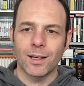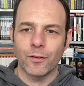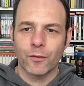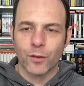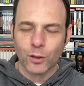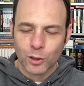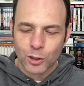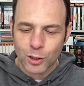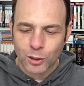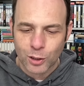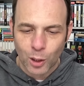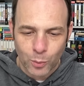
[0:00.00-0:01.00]

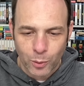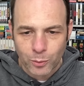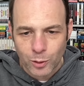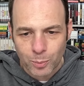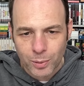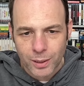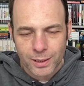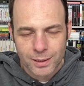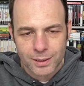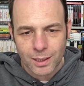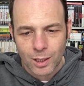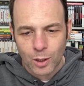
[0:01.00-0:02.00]
furnishings around the
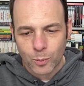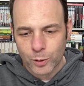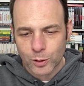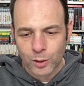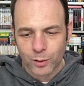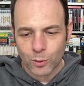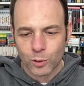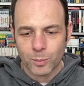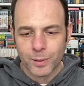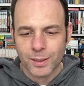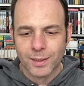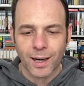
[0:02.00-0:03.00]
place, which are going to
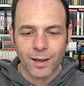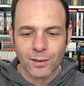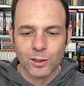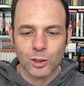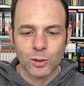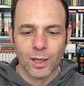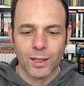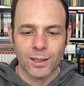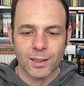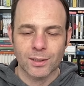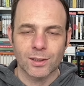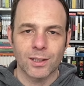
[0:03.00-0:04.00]
be tarnished
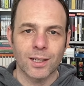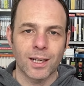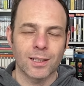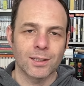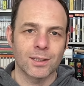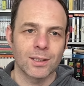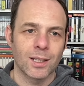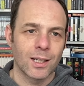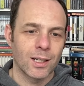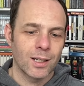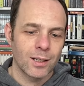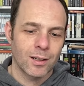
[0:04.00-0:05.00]
as there is
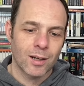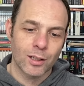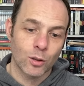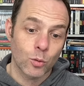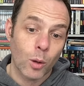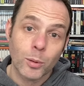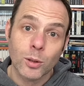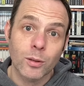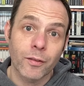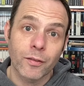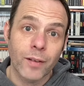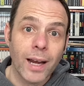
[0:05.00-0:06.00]
an eruption
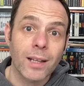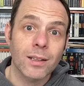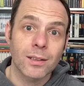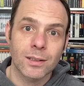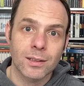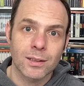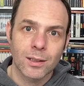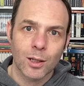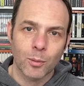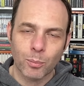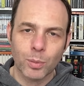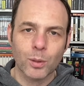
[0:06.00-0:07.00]
of violence
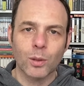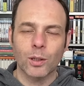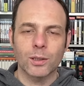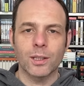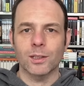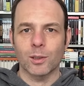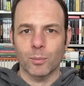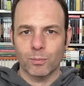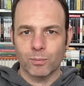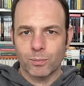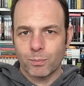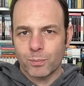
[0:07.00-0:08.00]
and blood as it
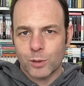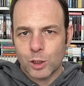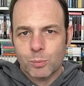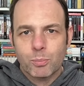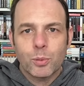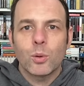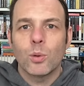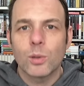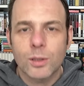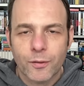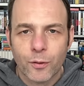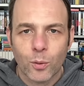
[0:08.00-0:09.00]

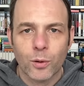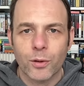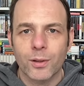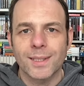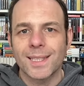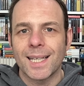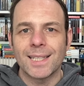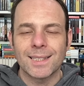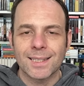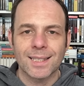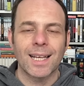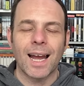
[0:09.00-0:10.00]
spews forth,
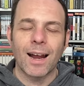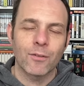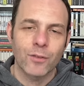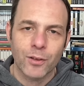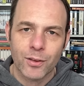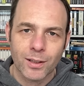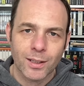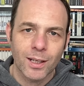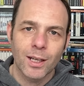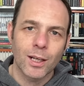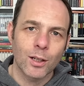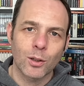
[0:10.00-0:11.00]
tainting everything,
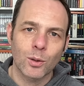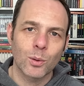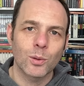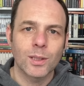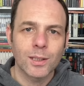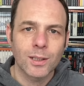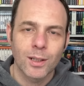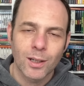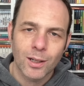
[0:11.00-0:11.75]
including